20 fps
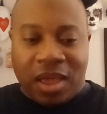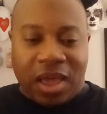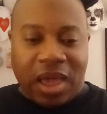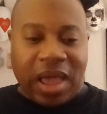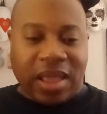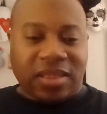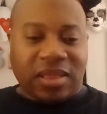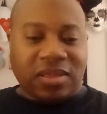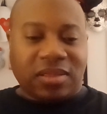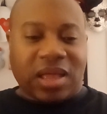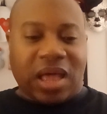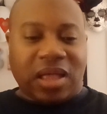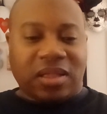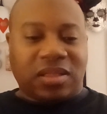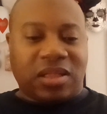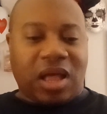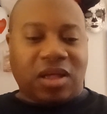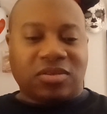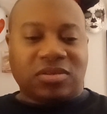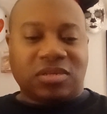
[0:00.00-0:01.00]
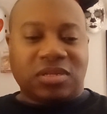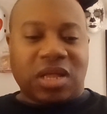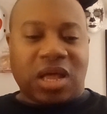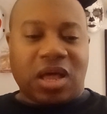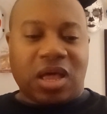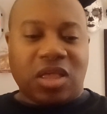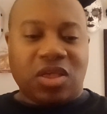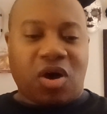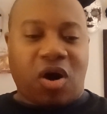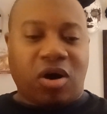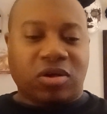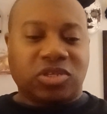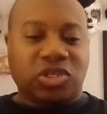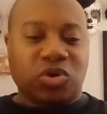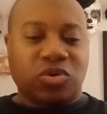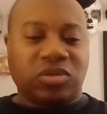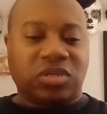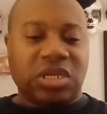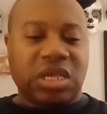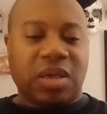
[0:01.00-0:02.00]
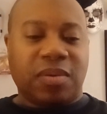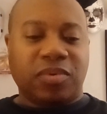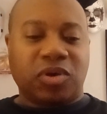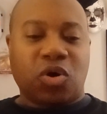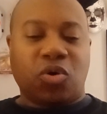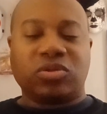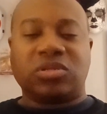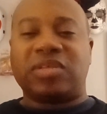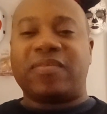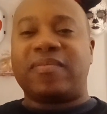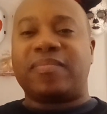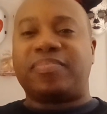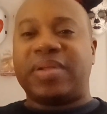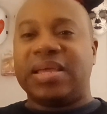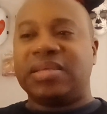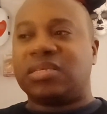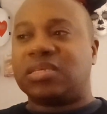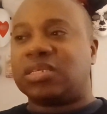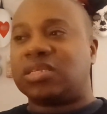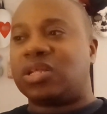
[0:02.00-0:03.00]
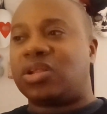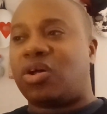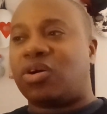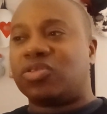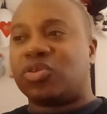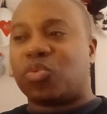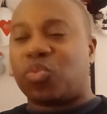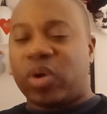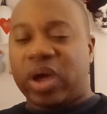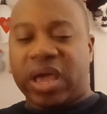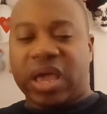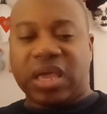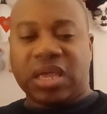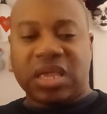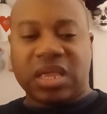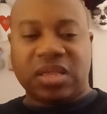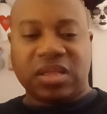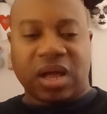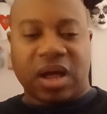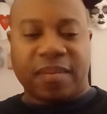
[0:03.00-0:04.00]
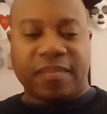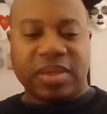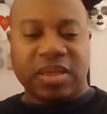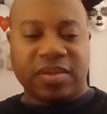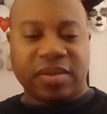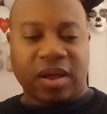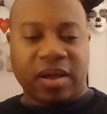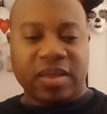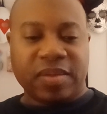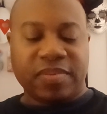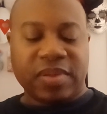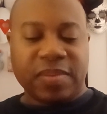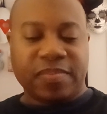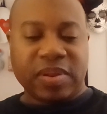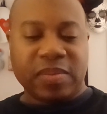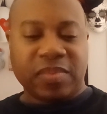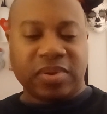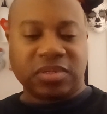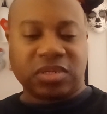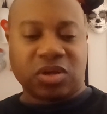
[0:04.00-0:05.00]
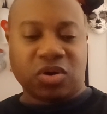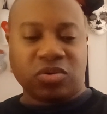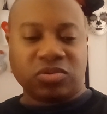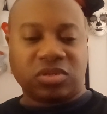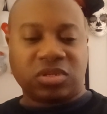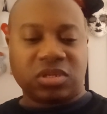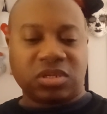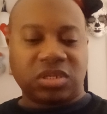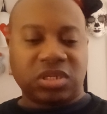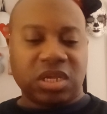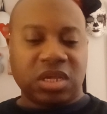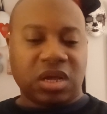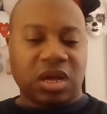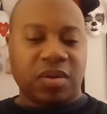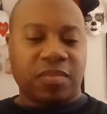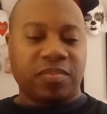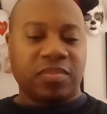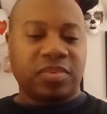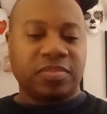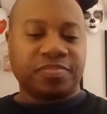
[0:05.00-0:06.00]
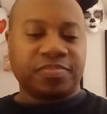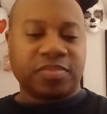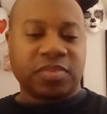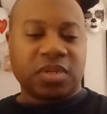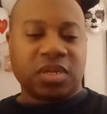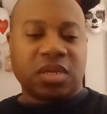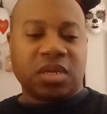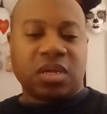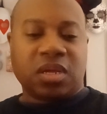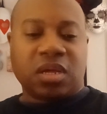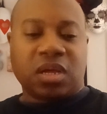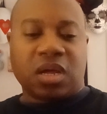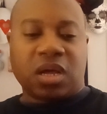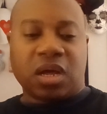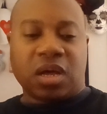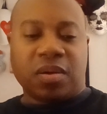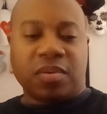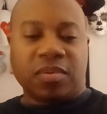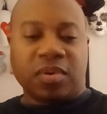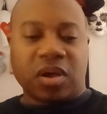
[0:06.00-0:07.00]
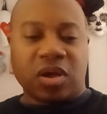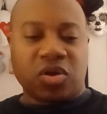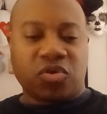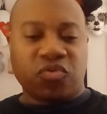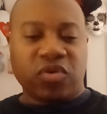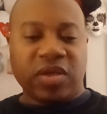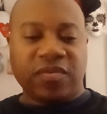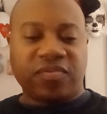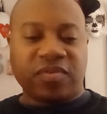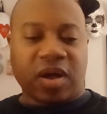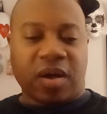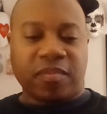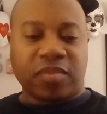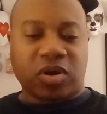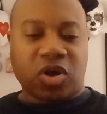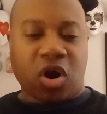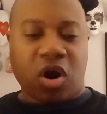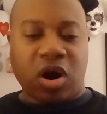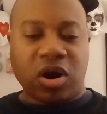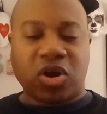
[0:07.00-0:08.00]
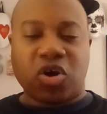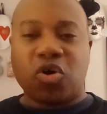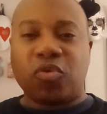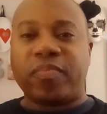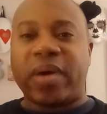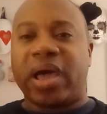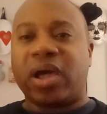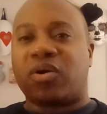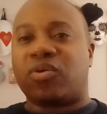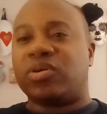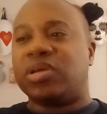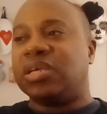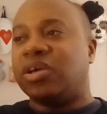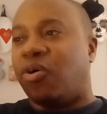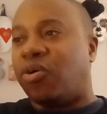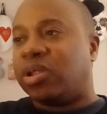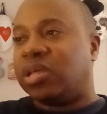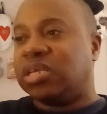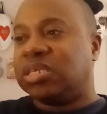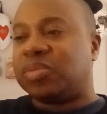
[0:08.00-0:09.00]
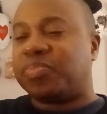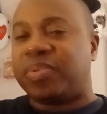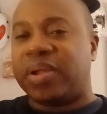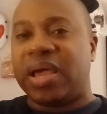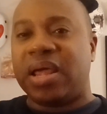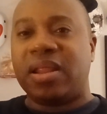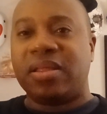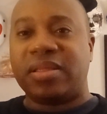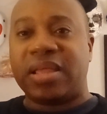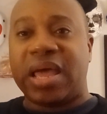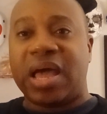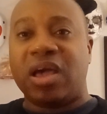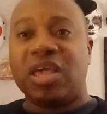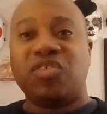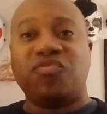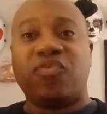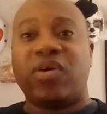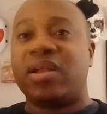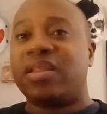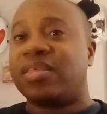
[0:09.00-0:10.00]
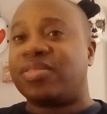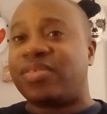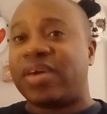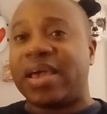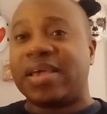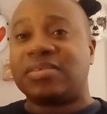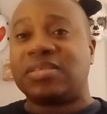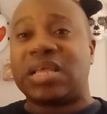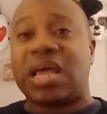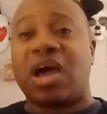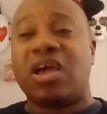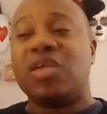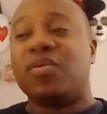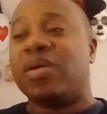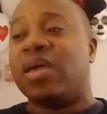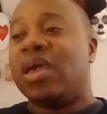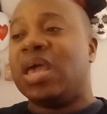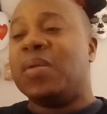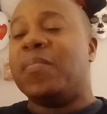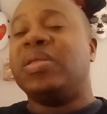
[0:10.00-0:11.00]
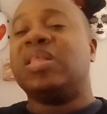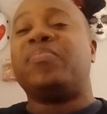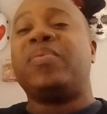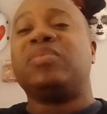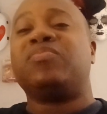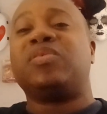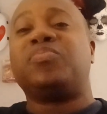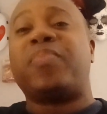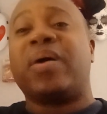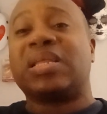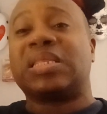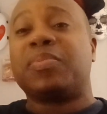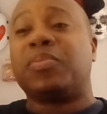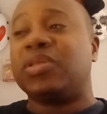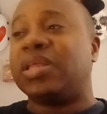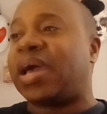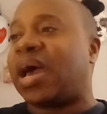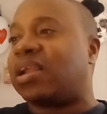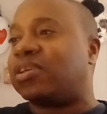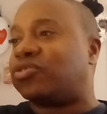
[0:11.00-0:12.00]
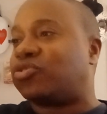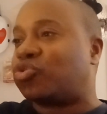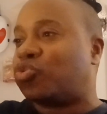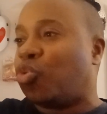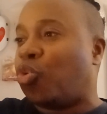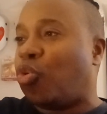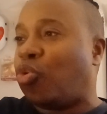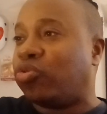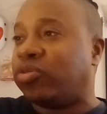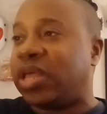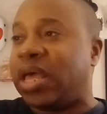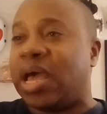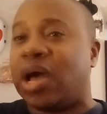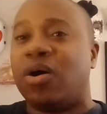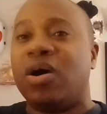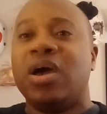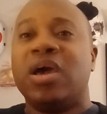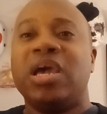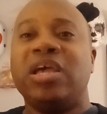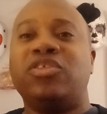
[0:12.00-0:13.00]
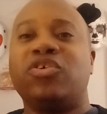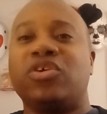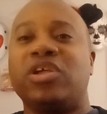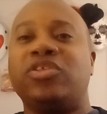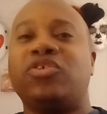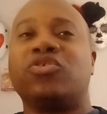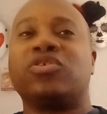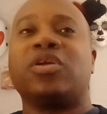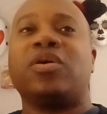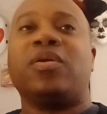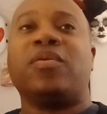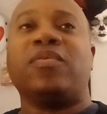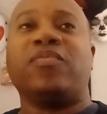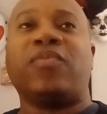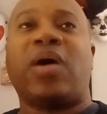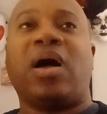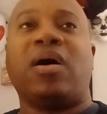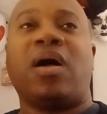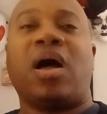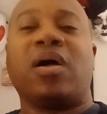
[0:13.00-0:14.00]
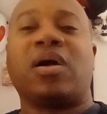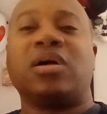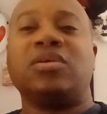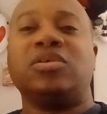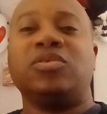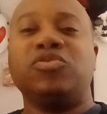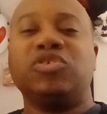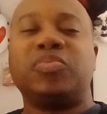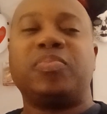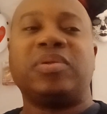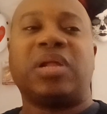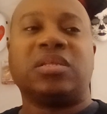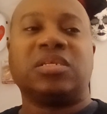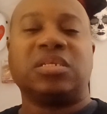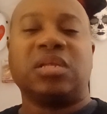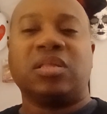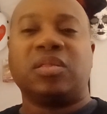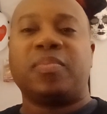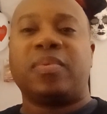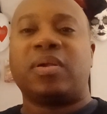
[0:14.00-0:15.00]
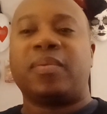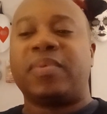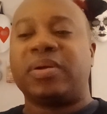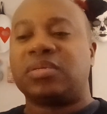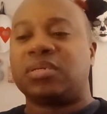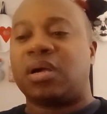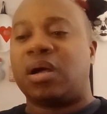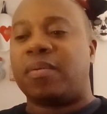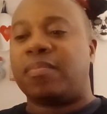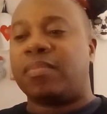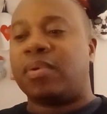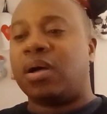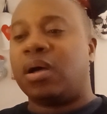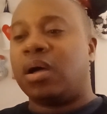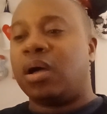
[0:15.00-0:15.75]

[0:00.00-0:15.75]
And then you also see him go to different places along the way. He pretty much goes to see Grief Cargo back on his planet now. He's running things now. He made the place respectable. They got a school now. Because it used to be like just nothing but a bunch of